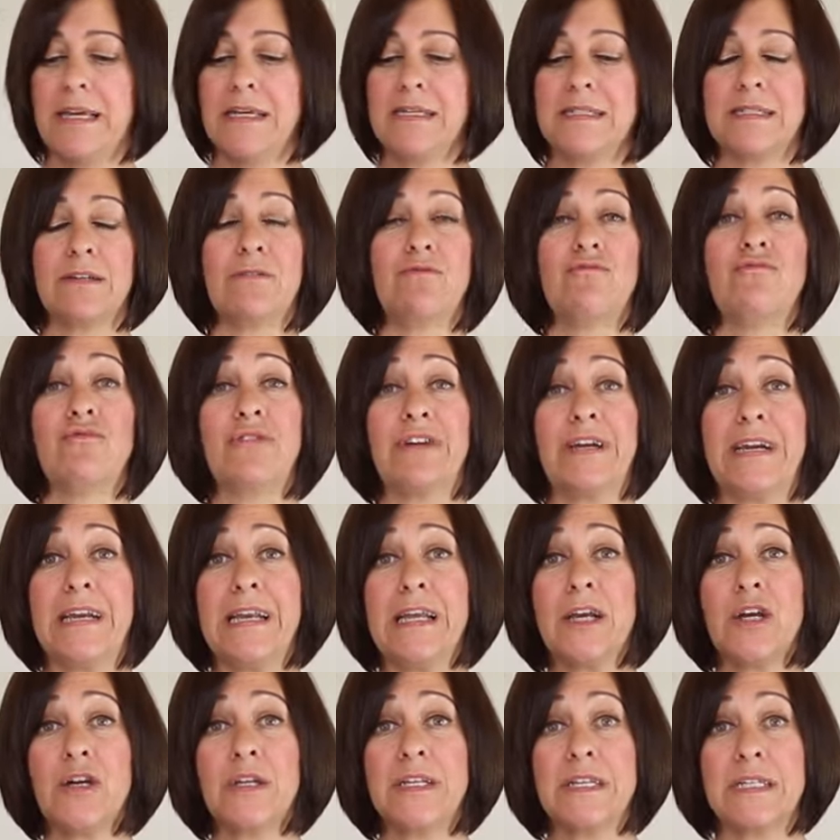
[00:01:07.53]
is a
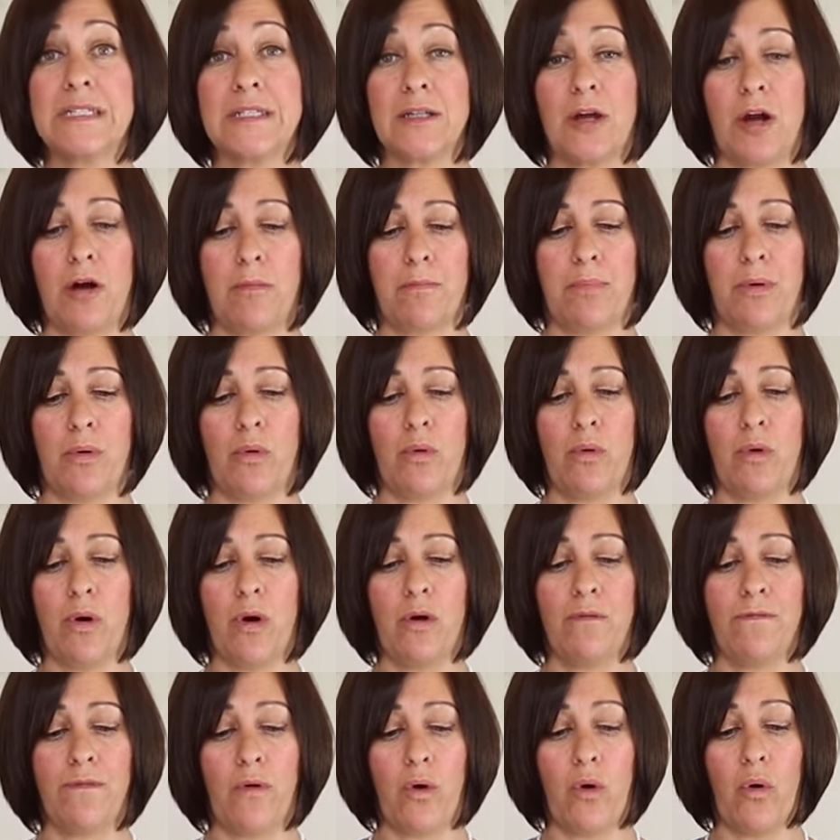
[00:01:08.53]
really good example
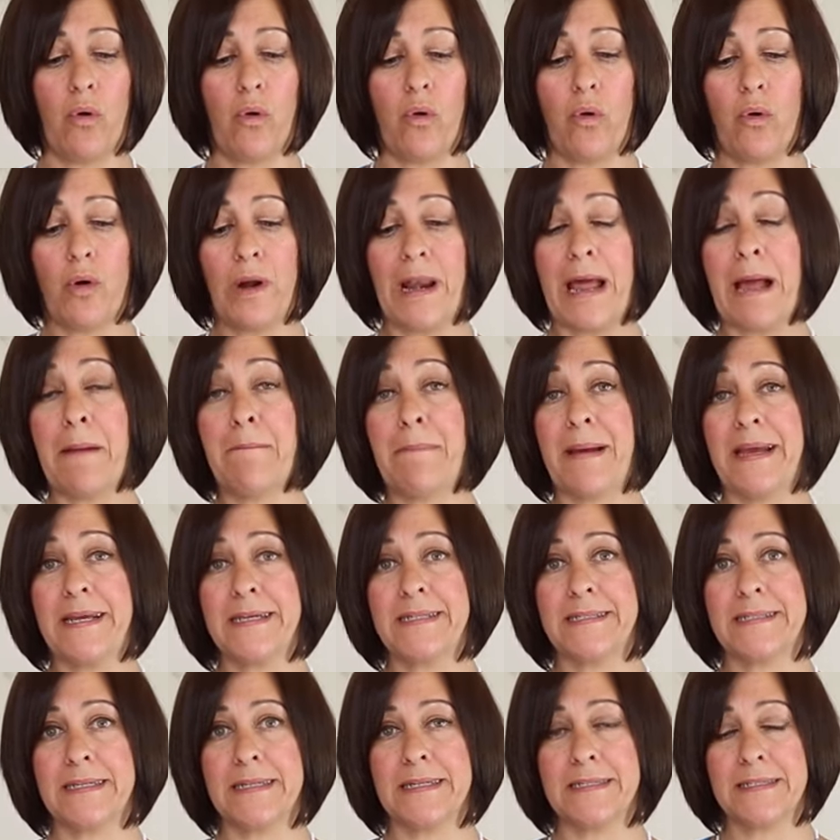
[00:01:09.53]
of all our
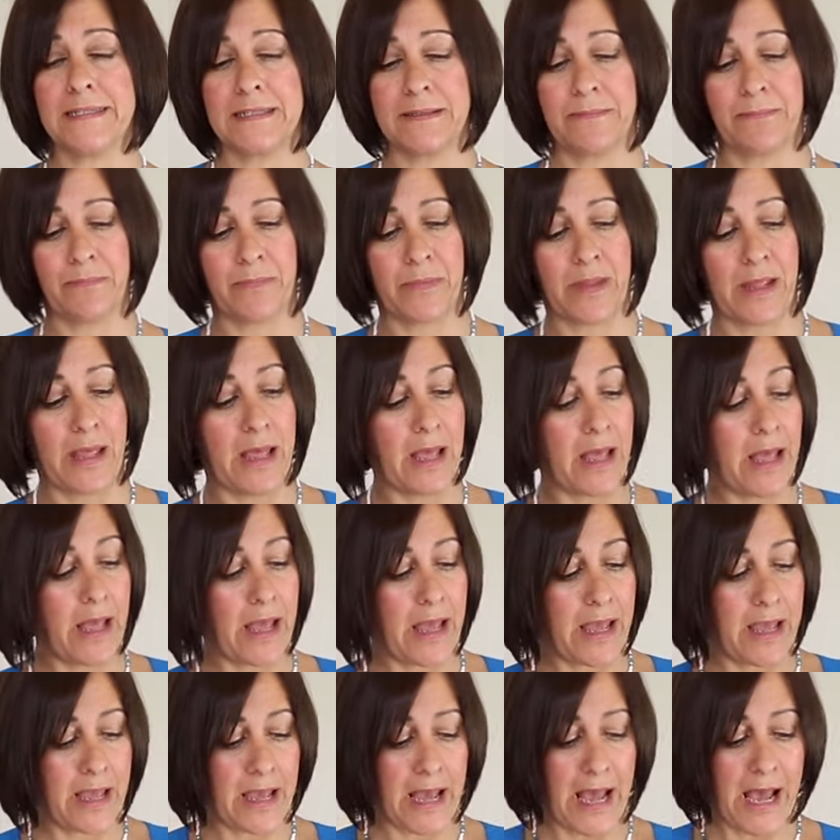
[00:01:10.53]
bases.
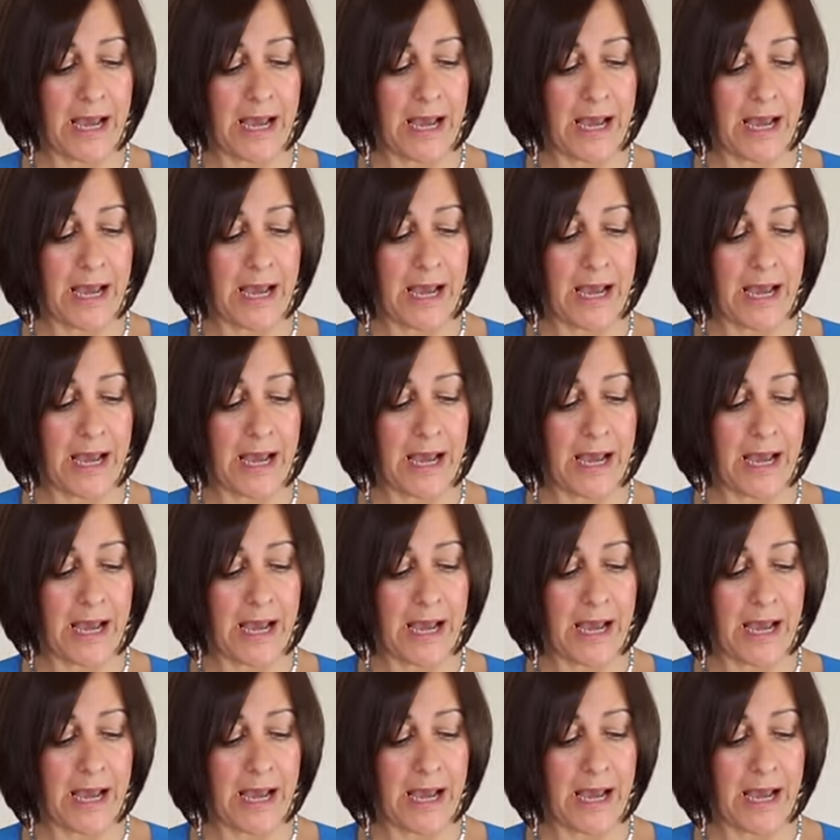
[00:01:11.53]
It